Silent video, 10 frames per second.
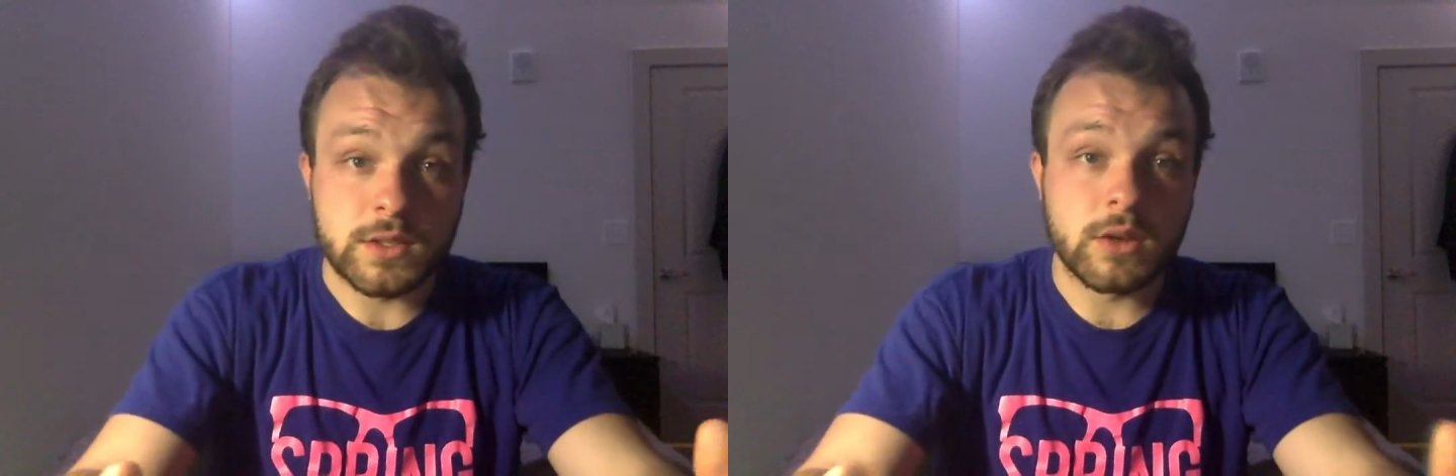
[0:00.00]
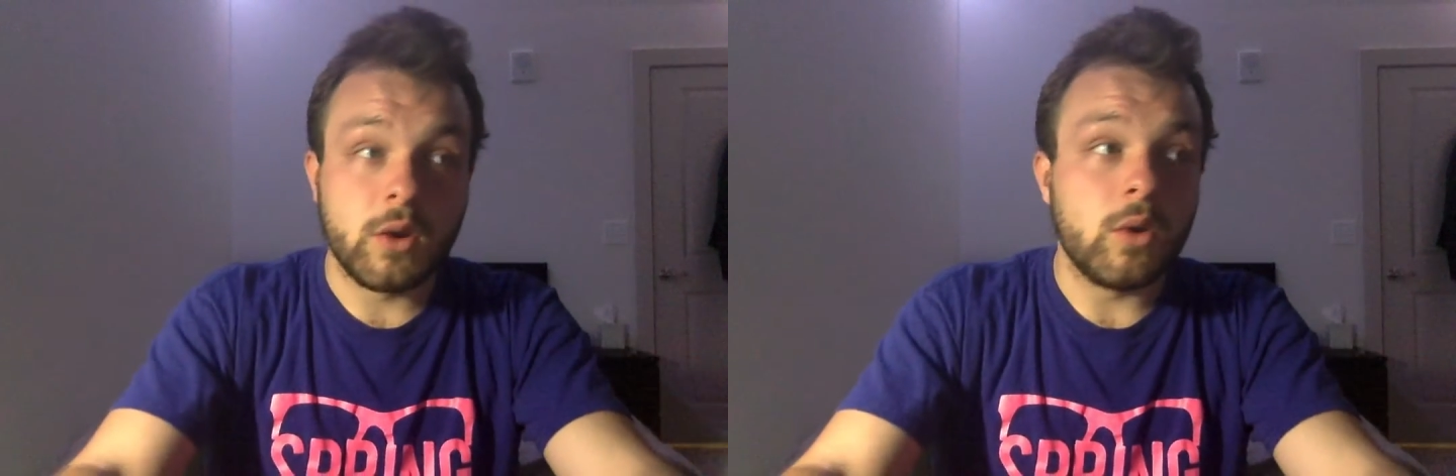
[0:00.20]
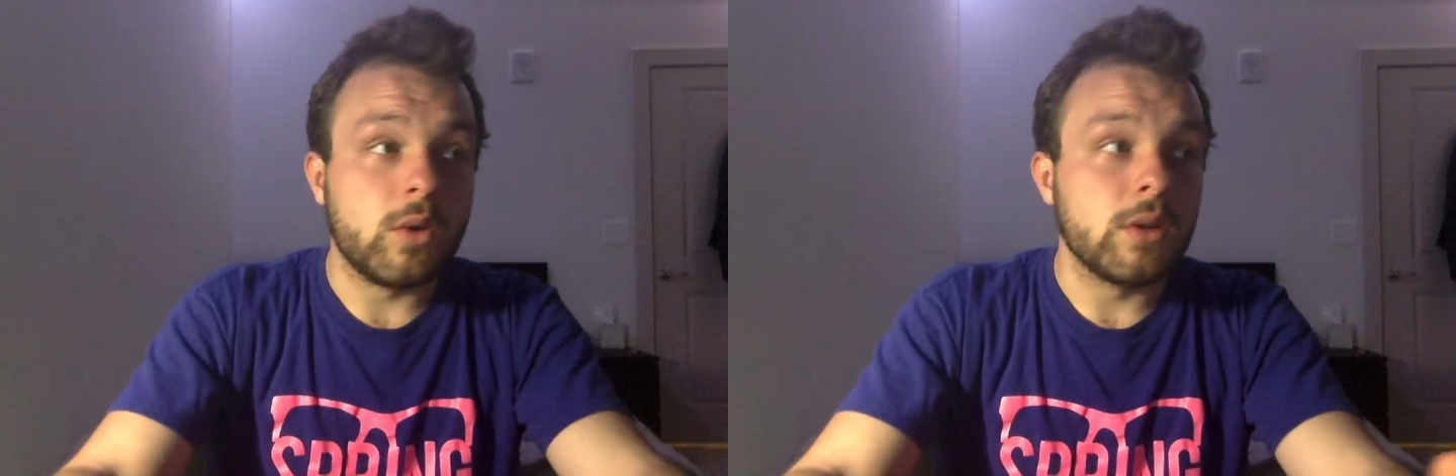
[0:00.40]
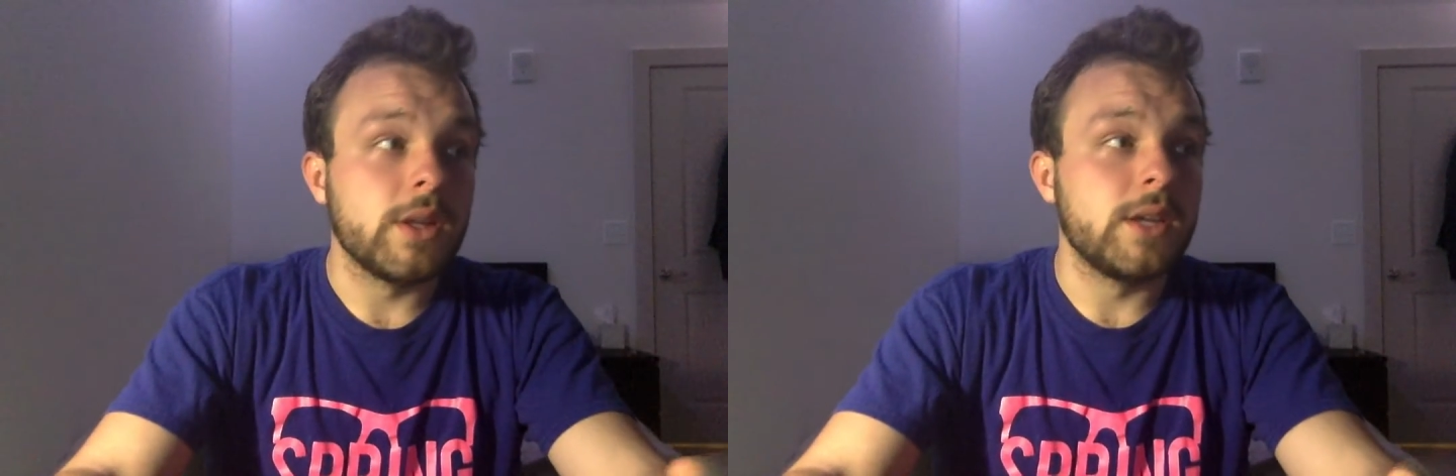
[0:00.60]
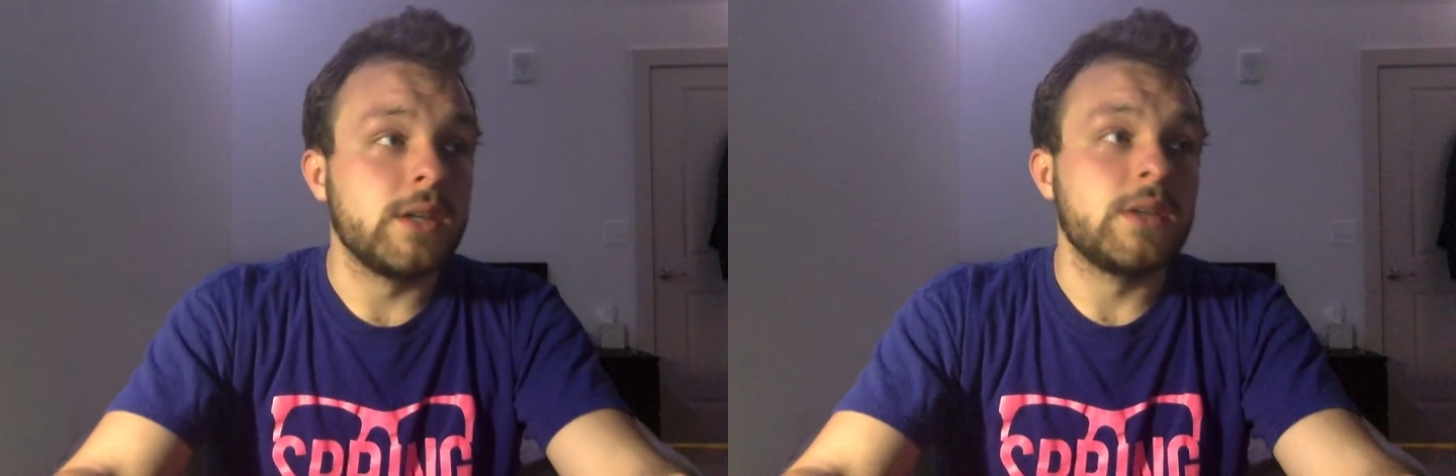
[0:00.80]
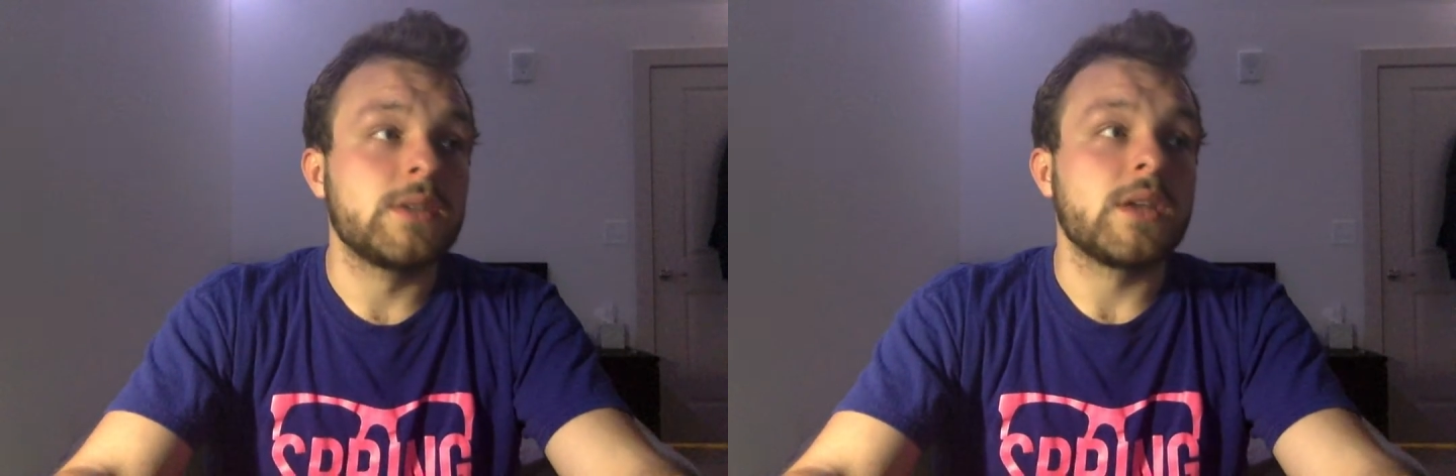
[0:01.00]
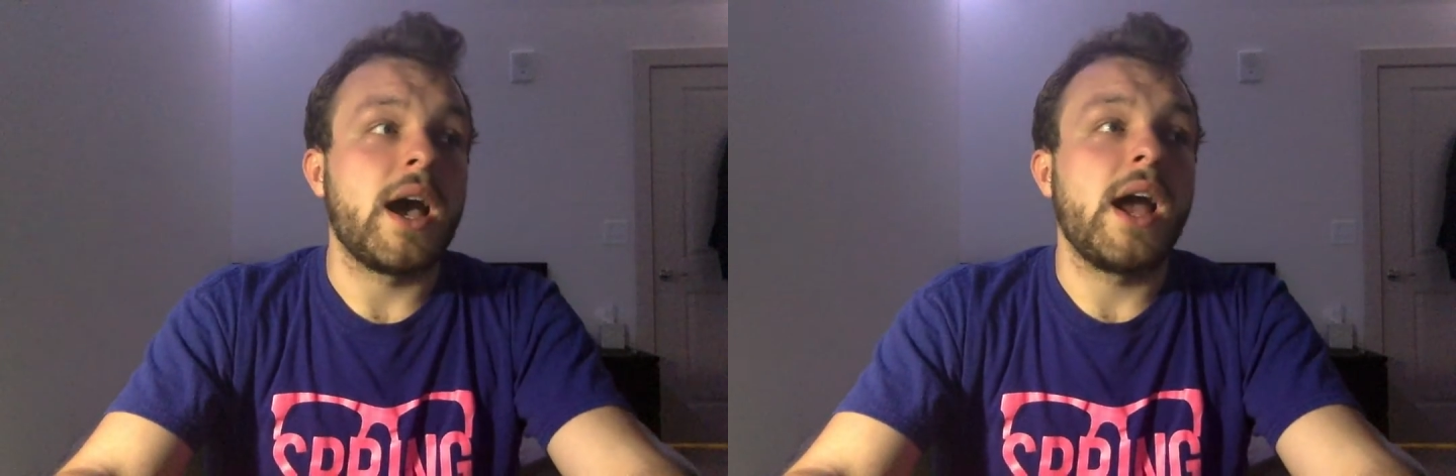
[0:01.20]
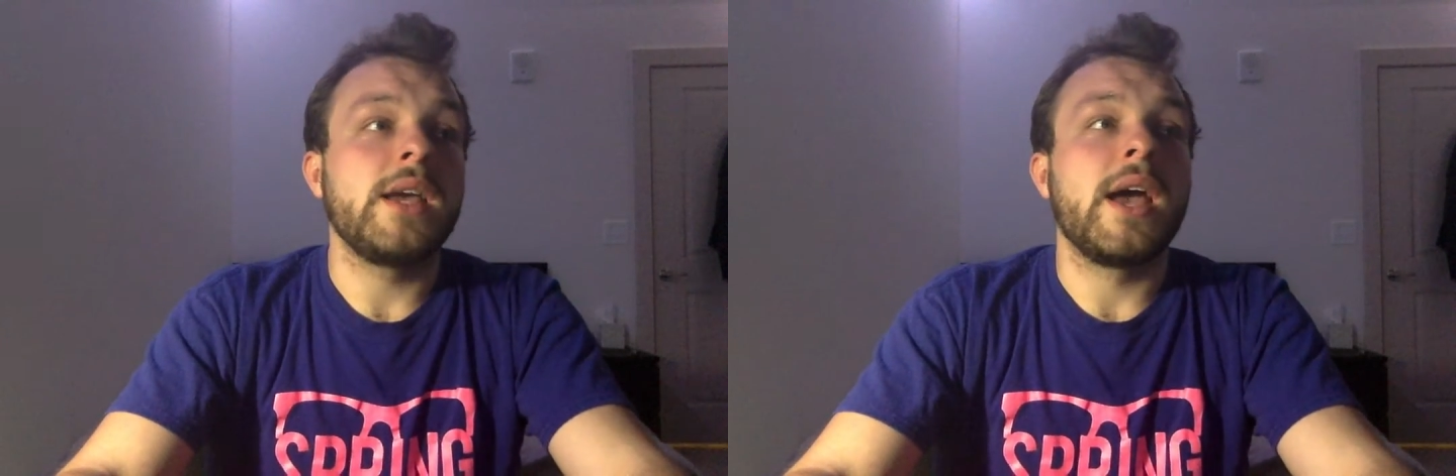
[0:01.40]
the goal is
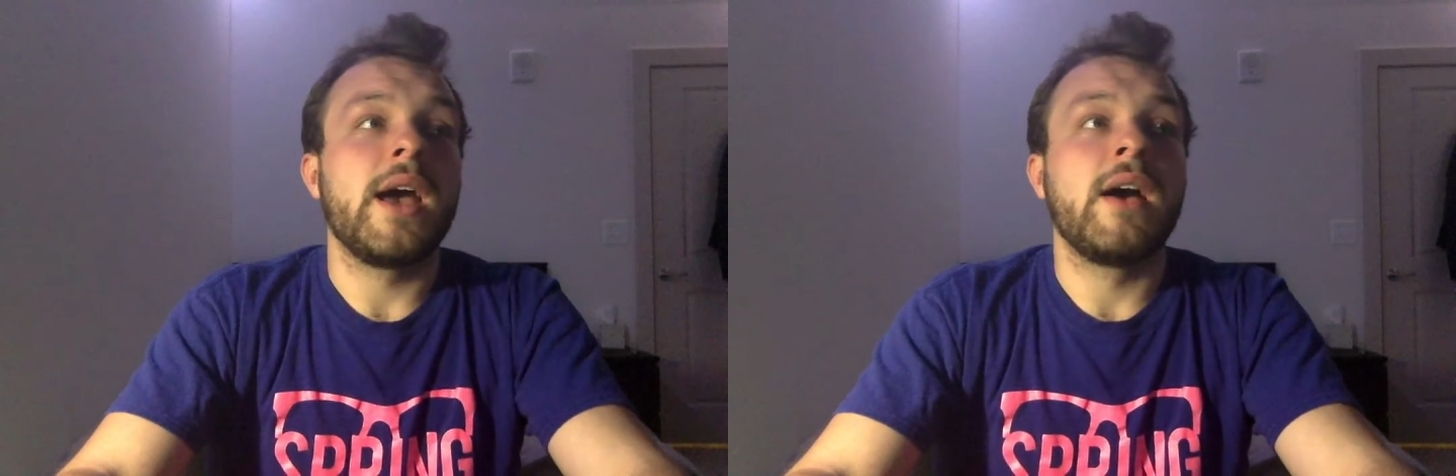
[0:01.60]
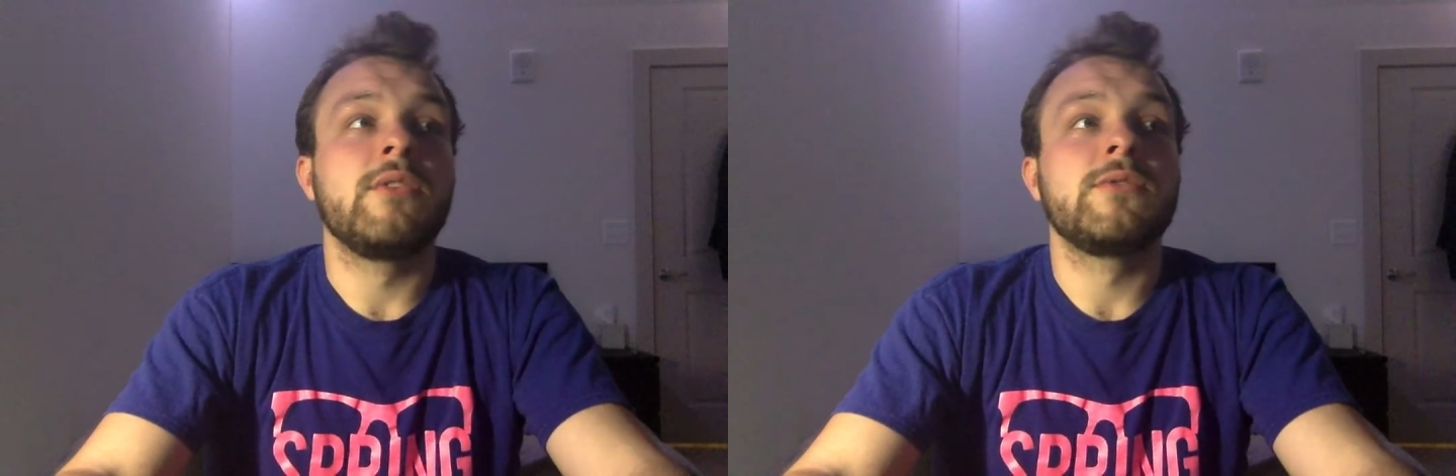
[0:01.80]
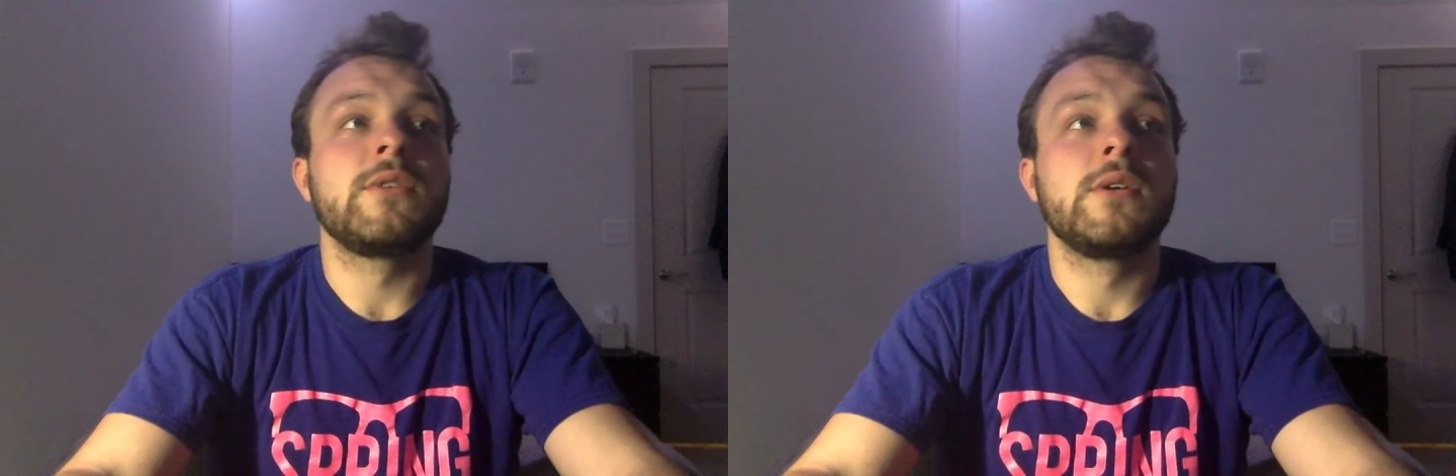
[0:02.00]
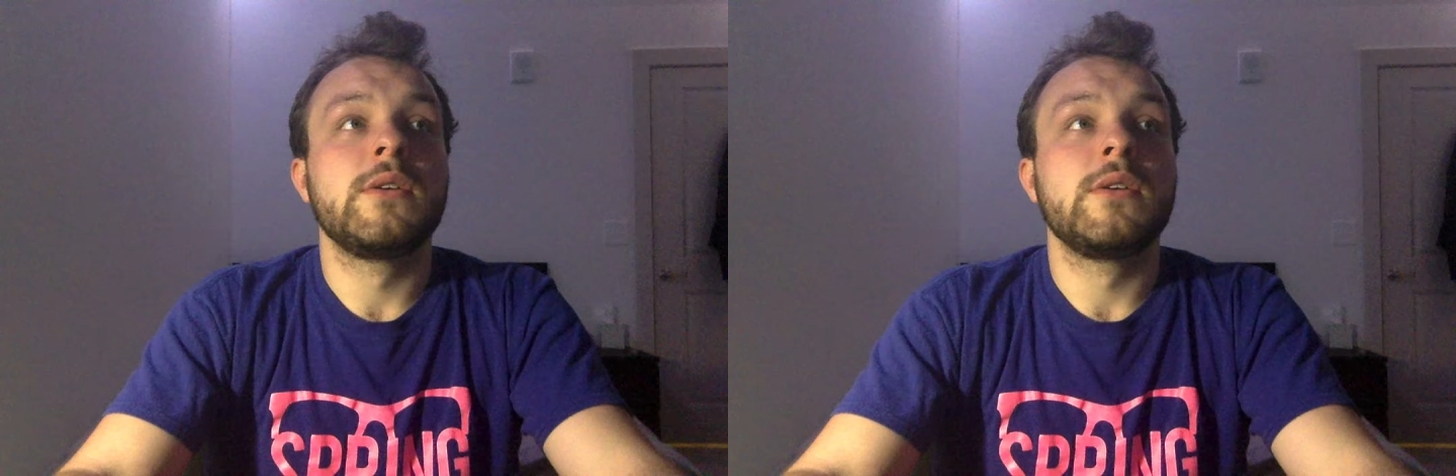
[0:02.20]
I have